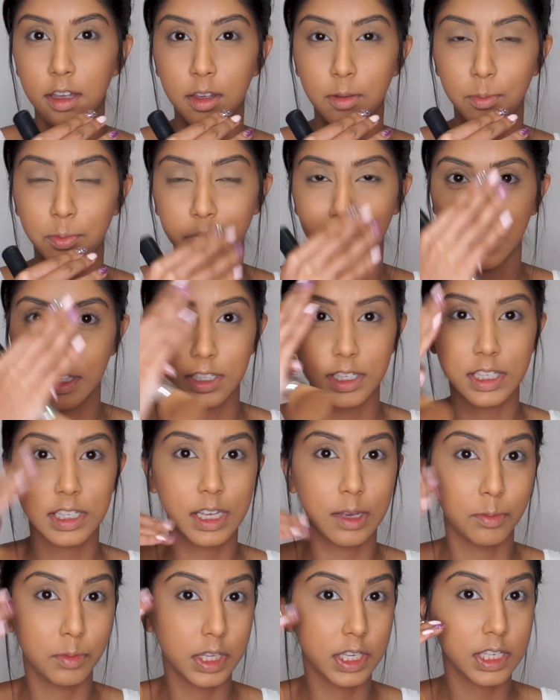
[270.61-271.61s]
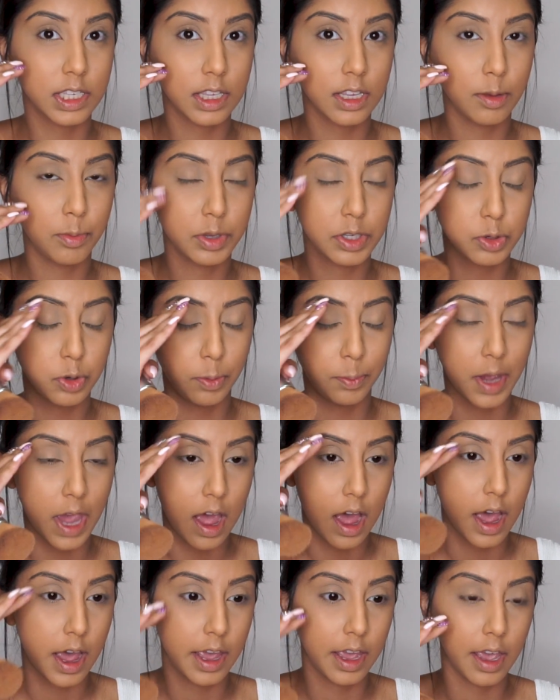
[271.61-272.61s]
blends seamlessly between my
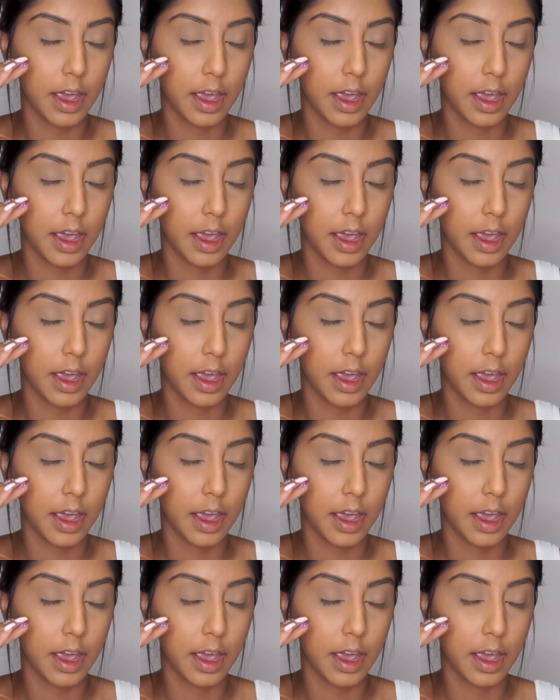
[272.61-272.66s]
eye